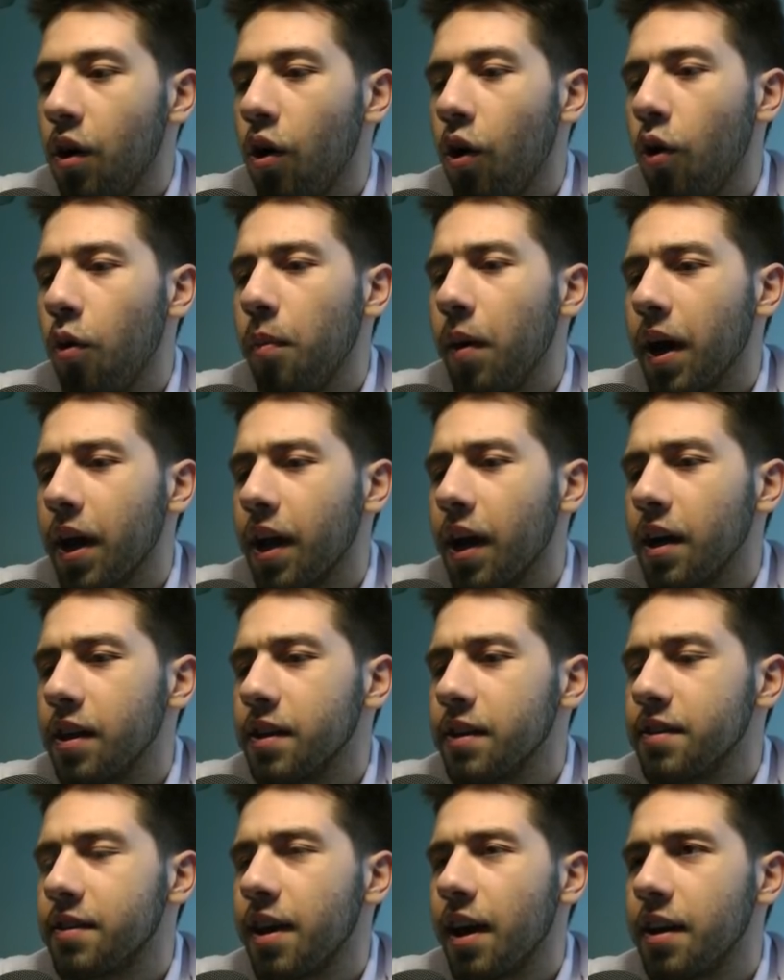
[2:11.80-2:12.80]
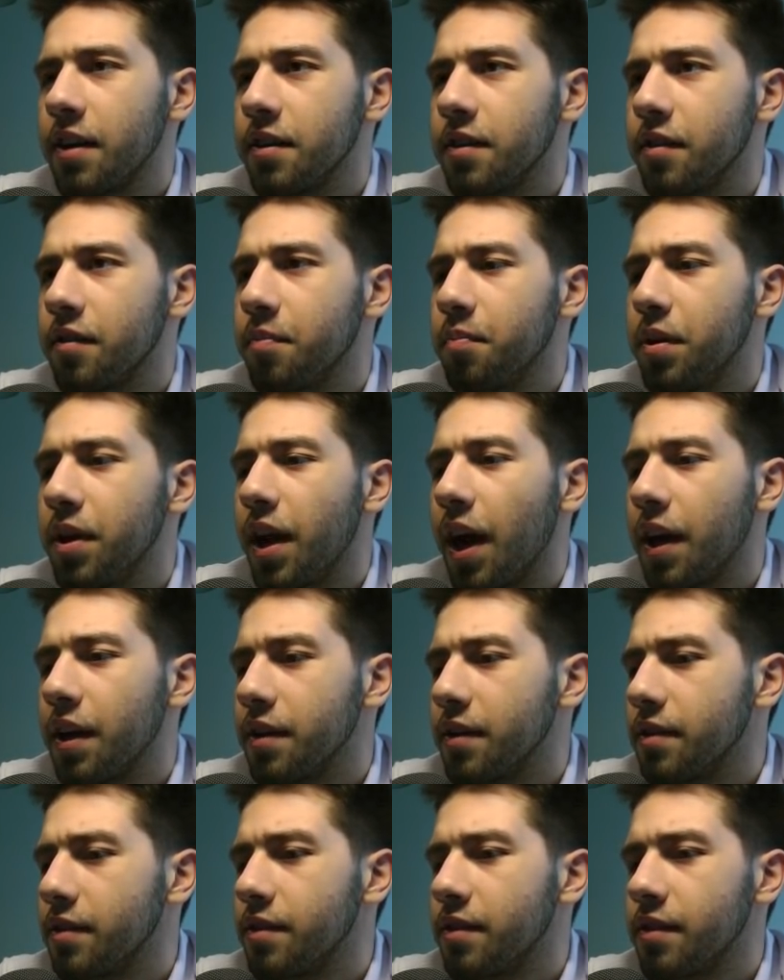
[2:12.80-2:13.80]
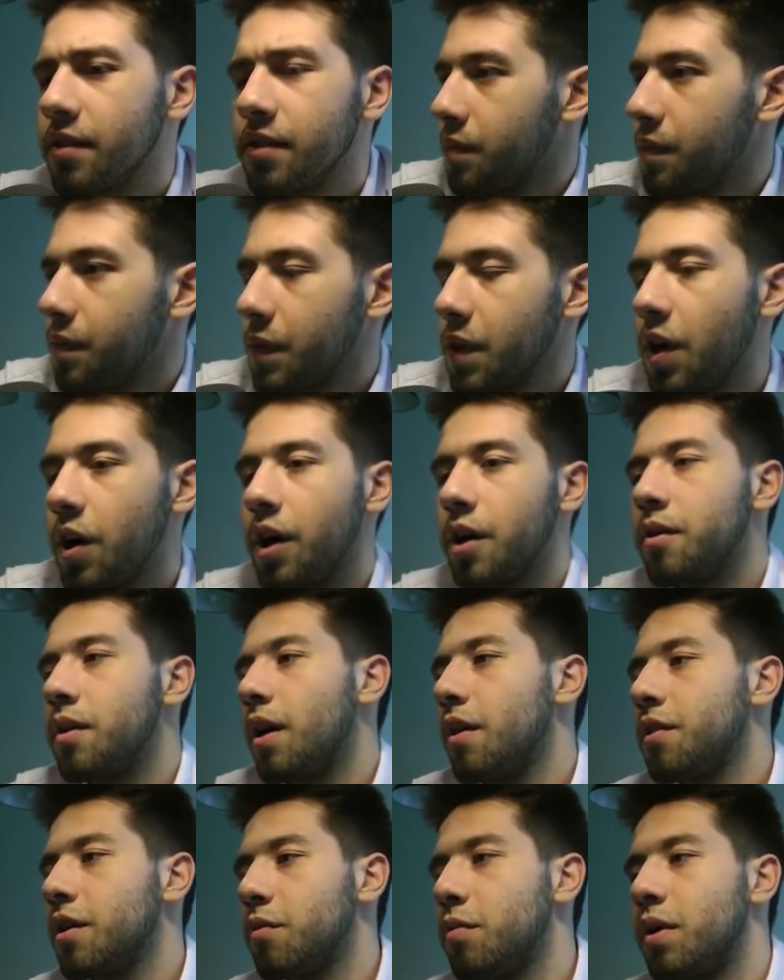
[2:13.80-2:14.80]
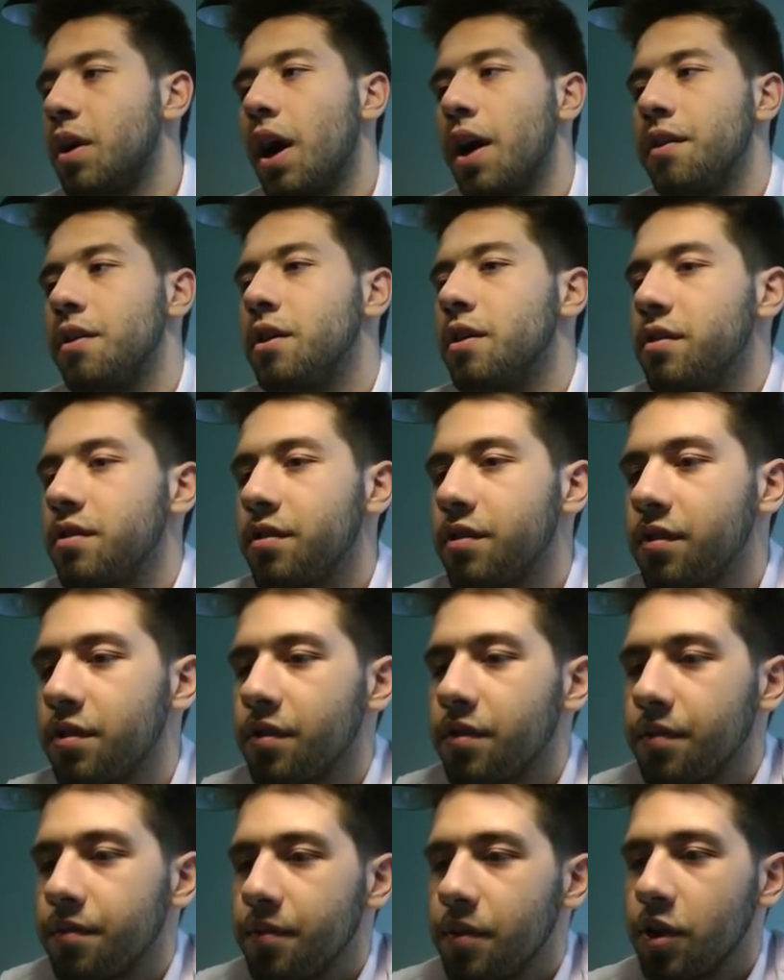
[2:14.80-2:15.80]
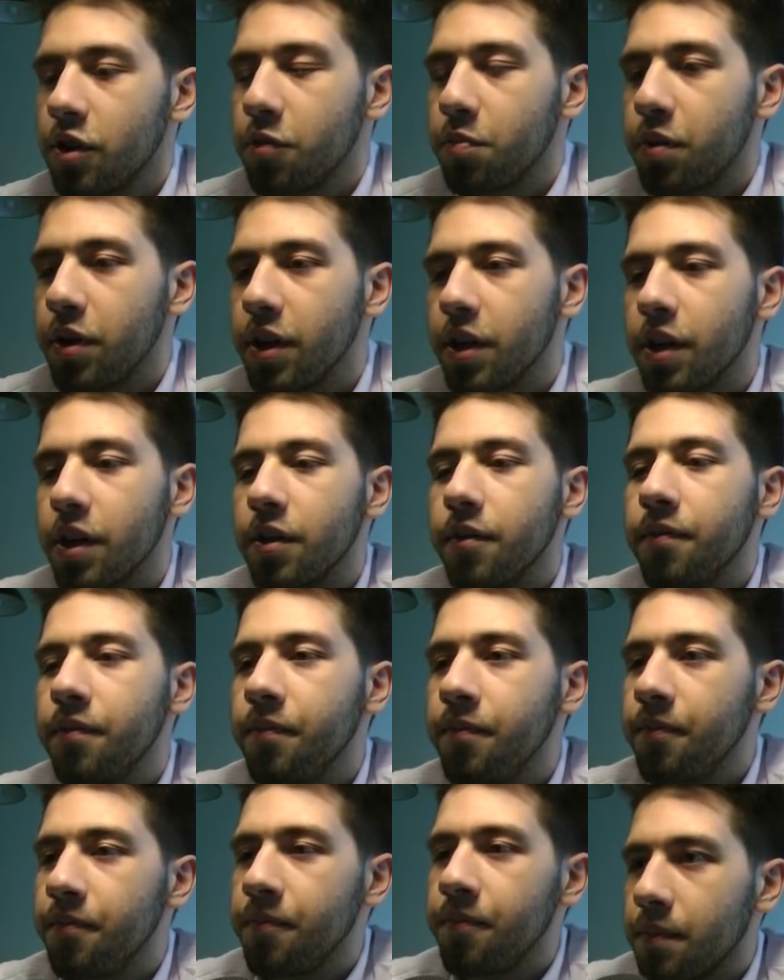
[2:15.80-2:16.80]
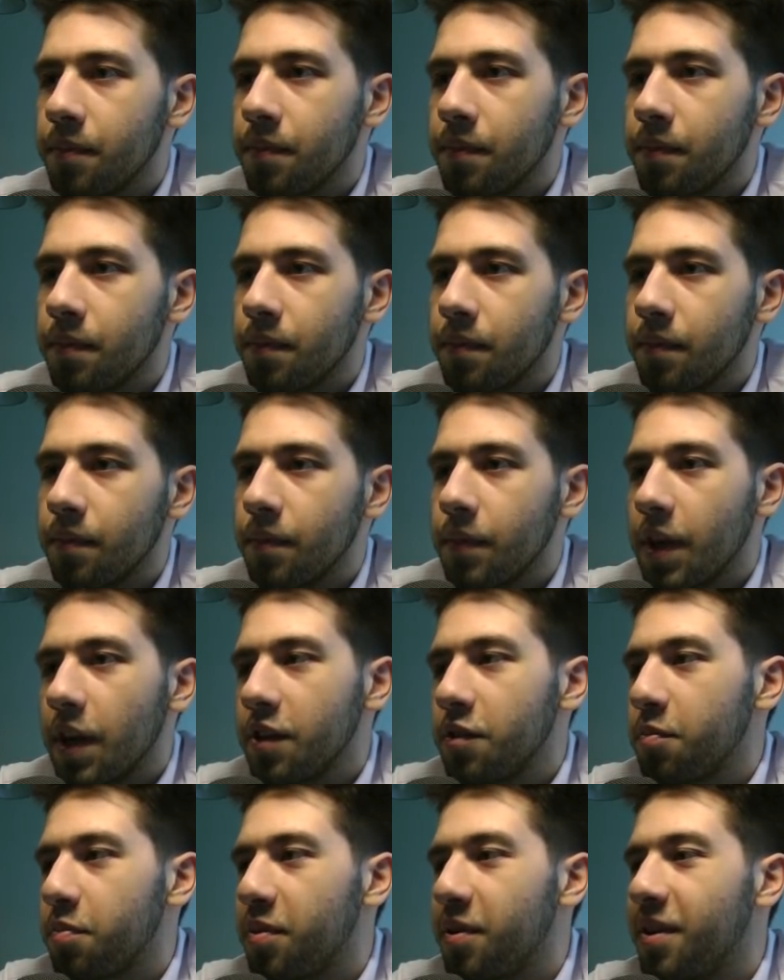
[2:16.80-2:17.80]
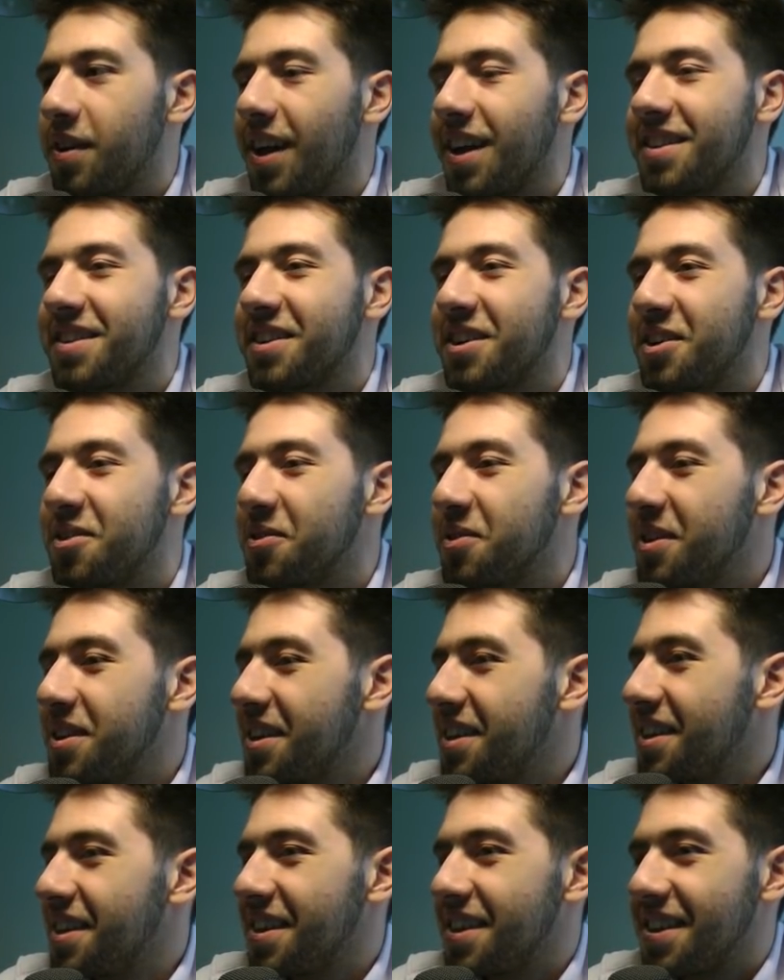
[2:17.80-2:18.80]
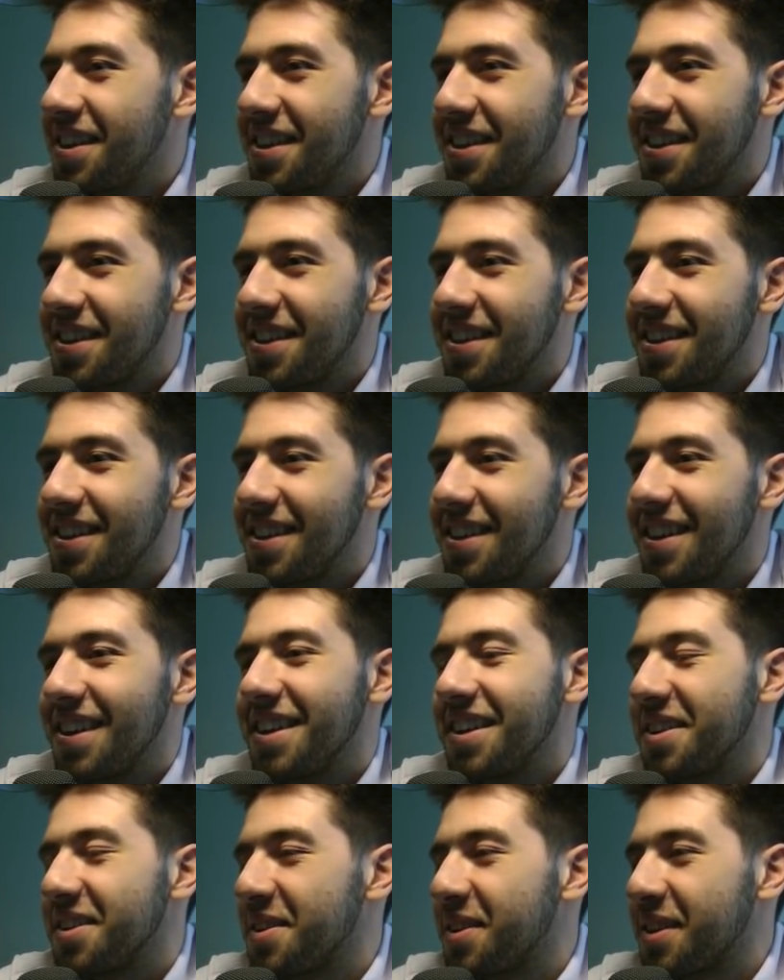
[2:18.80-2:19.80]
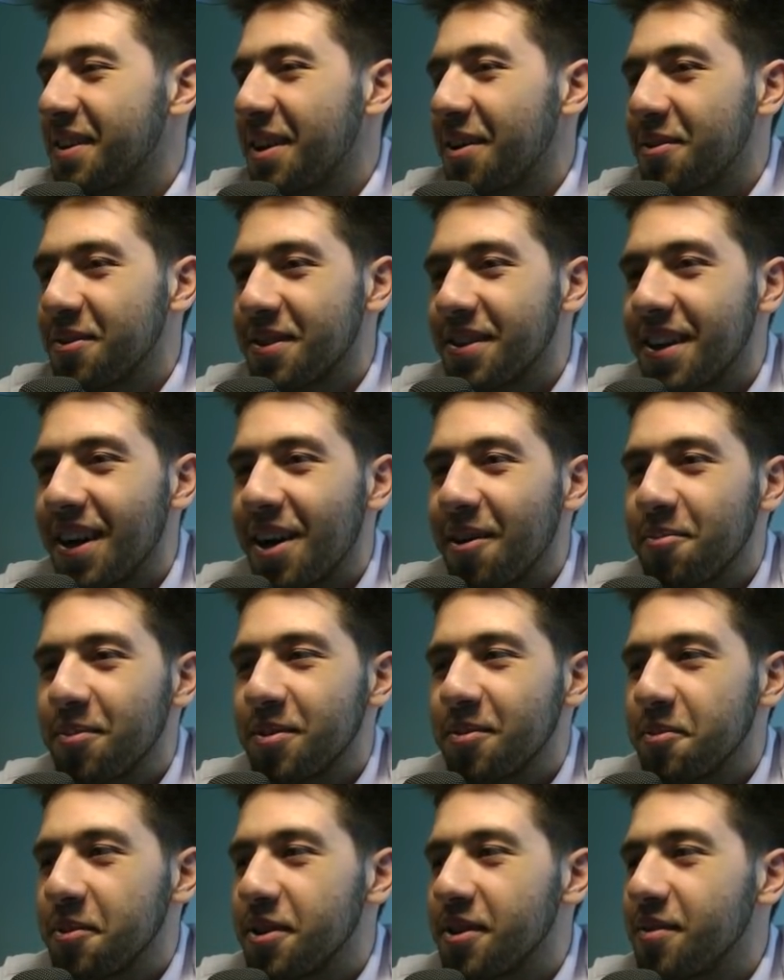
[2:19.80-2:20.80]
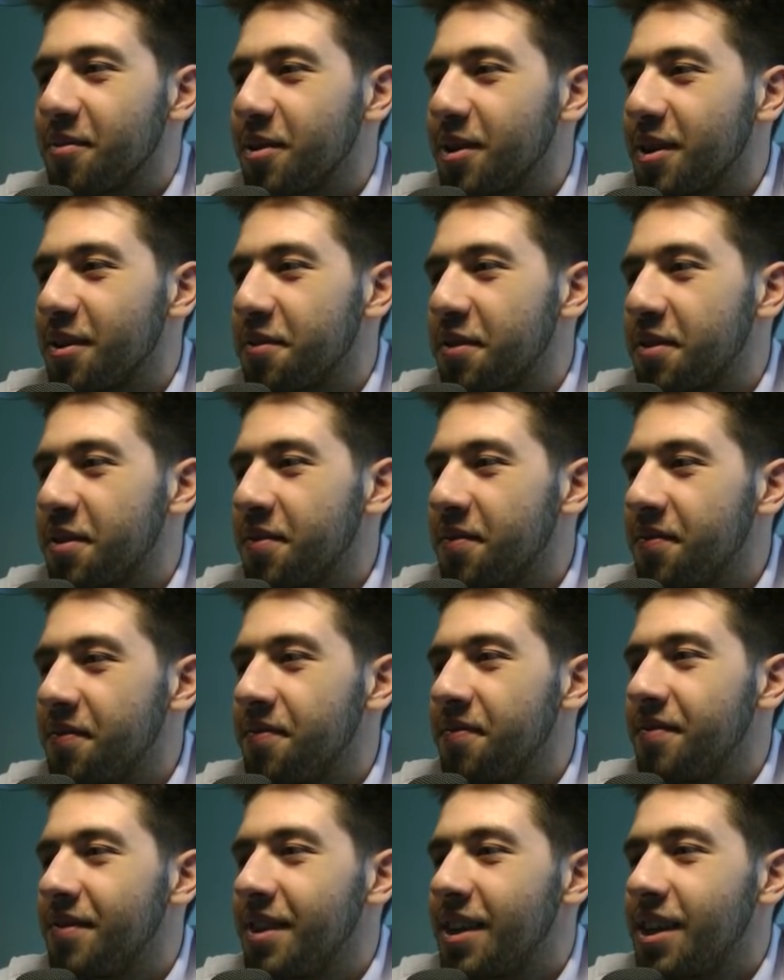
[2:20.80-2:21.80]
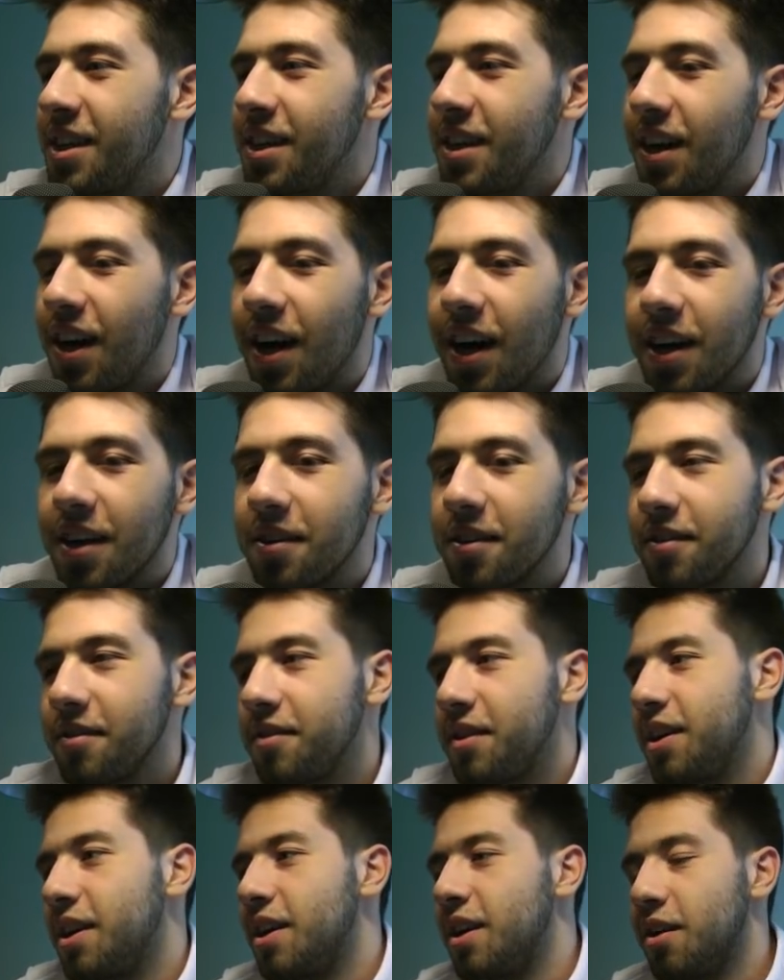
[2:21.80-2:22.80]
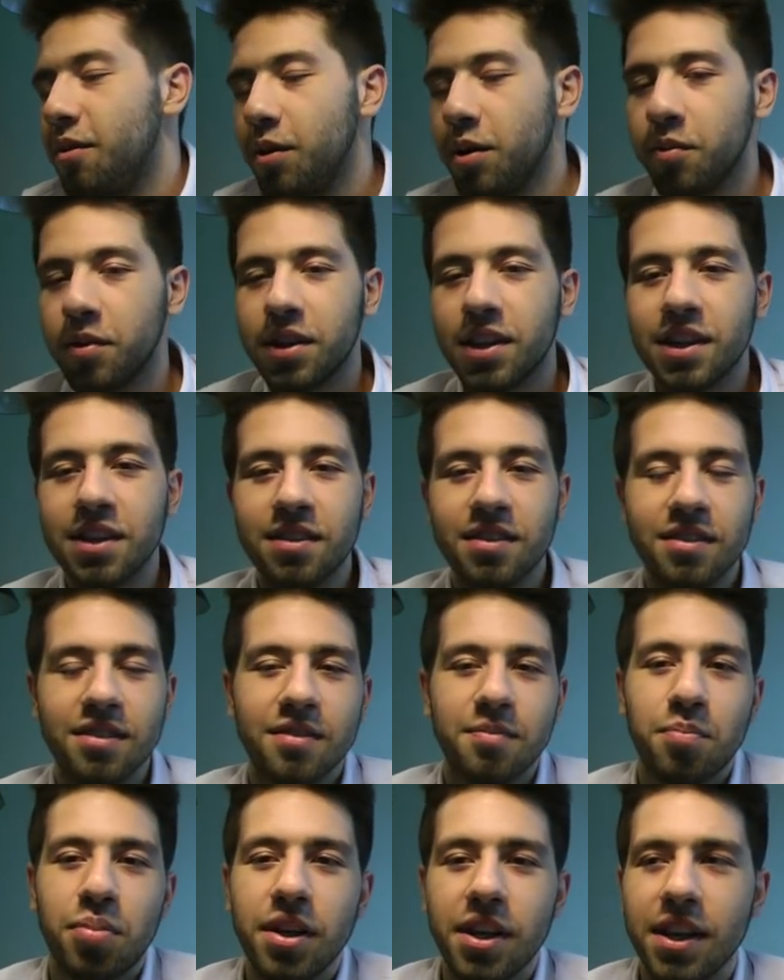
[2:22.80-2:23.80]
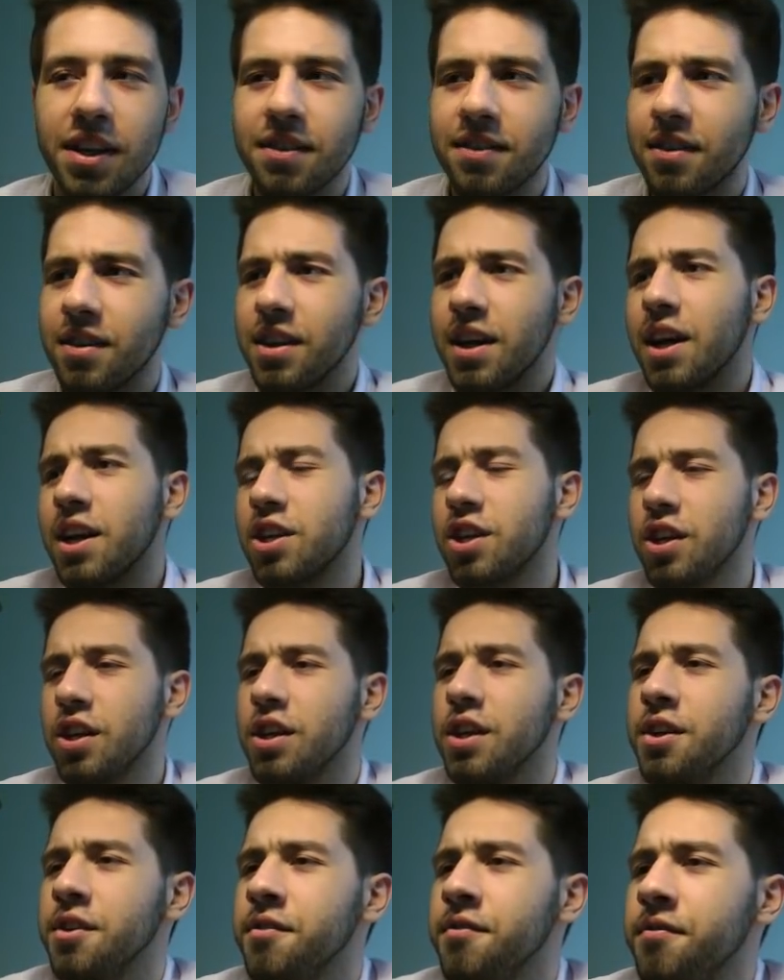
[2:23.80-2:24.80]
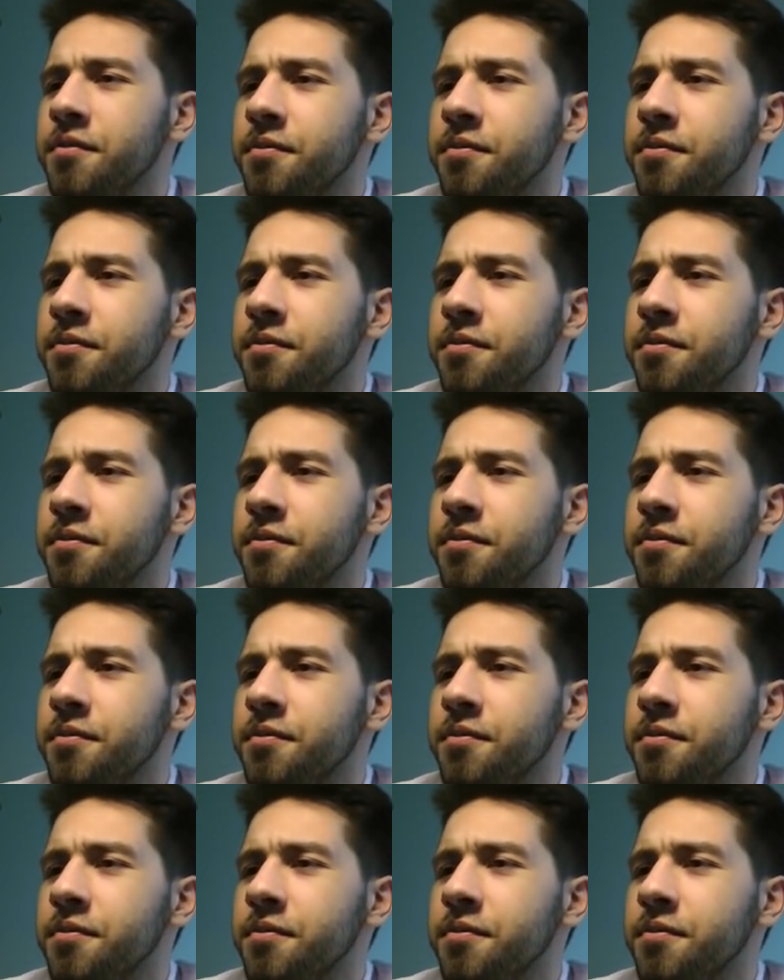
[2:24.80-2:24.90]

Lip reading: Oh my god, this hand is bananas. Alright, I think we got this. Looks pretty good. That's cute. I didn't think that was gonna happen, but whatever. Alright, we win this pretty easily, actually.